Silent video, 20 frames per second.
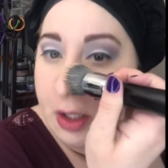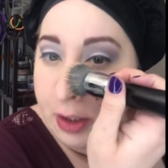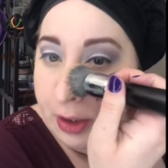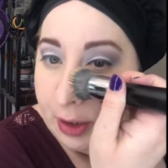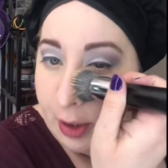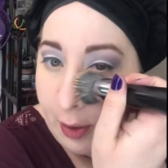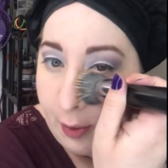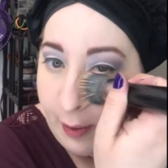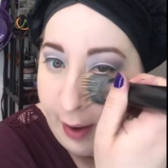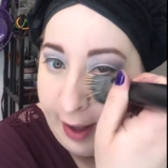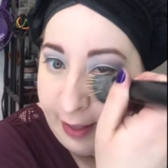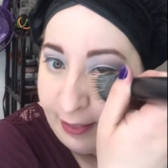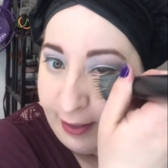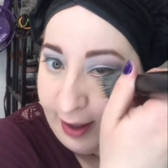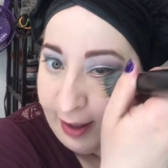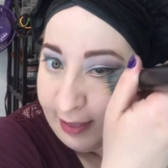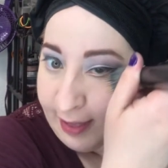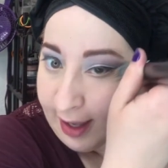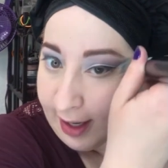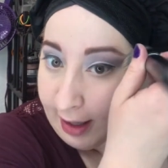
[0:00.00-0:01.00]
So I
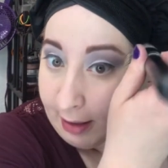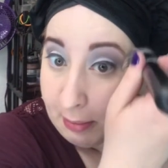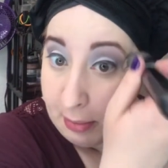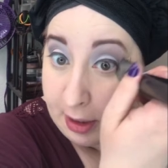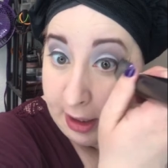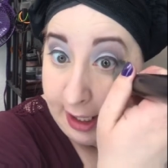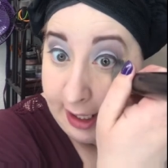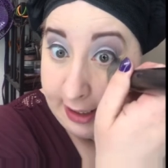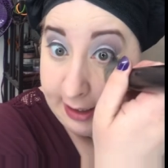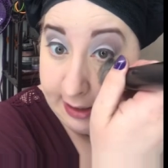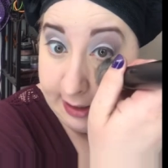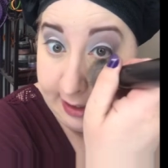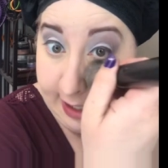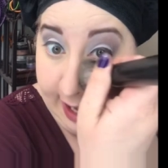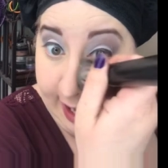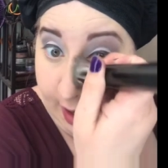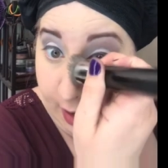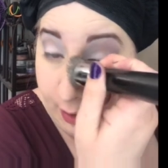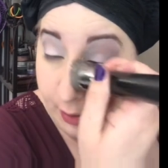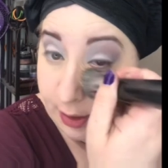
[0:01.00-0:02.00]
think that it blends
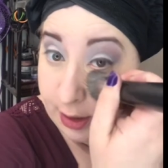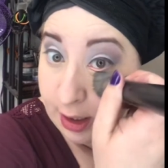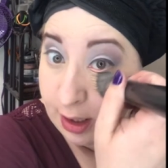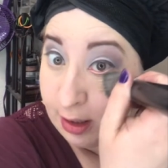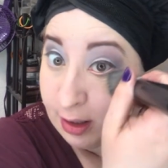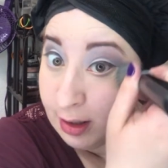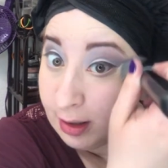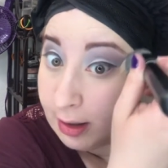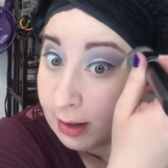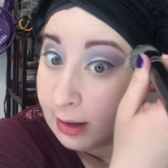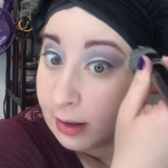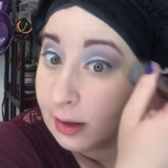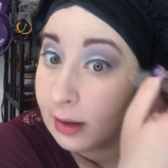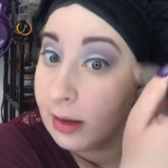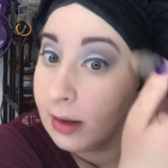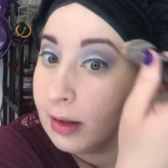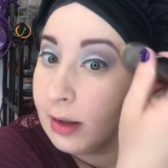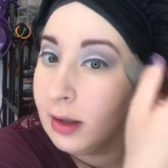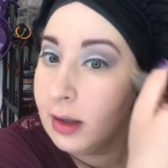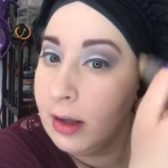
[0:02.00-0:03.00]
out
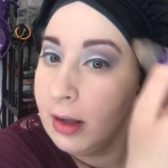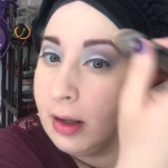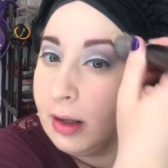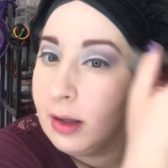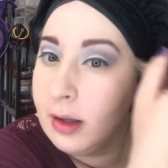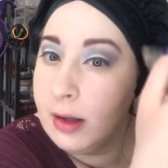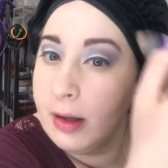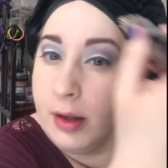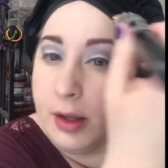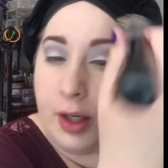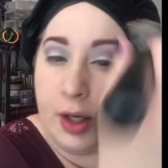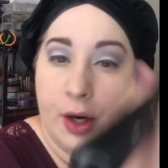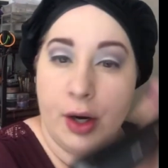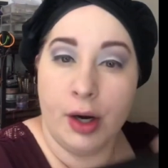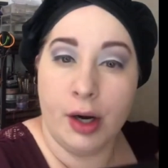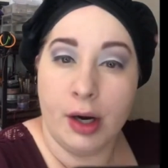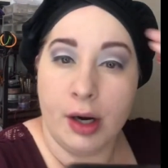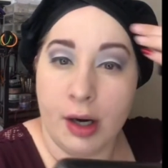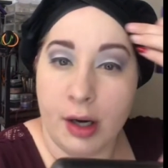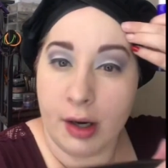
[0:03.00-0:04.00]

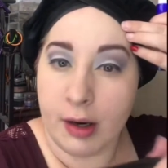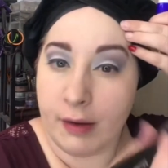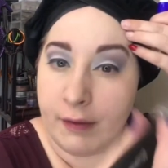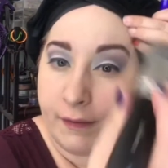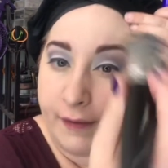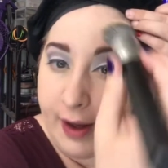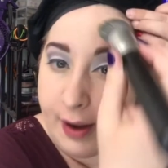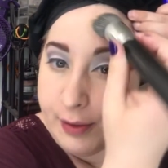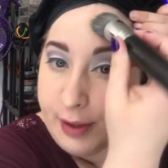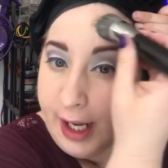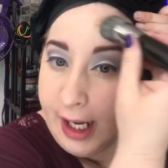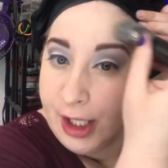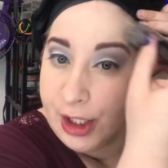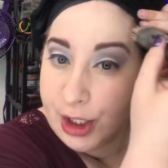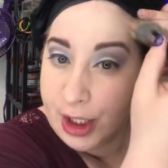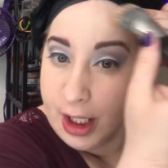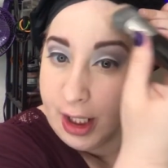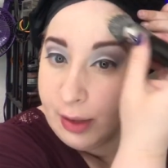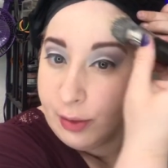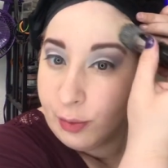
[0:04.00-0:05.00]
your
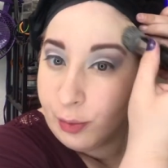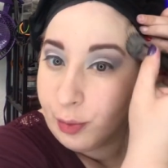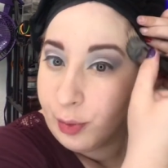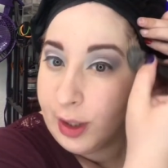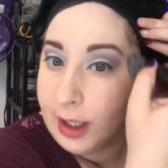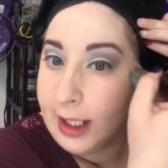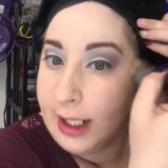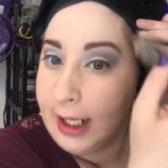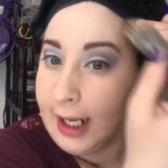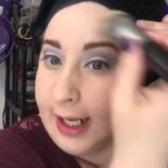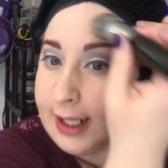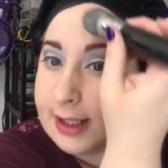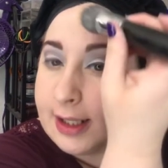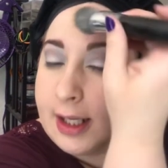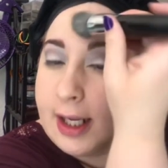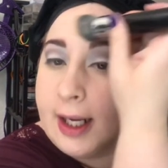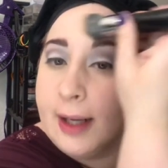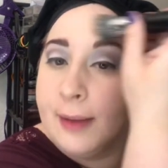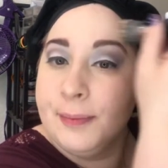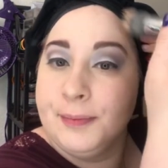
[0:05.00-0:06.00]
foundation really
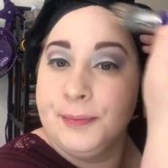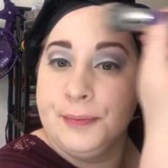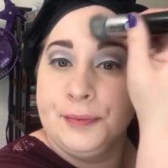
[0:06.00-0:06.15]
nicely.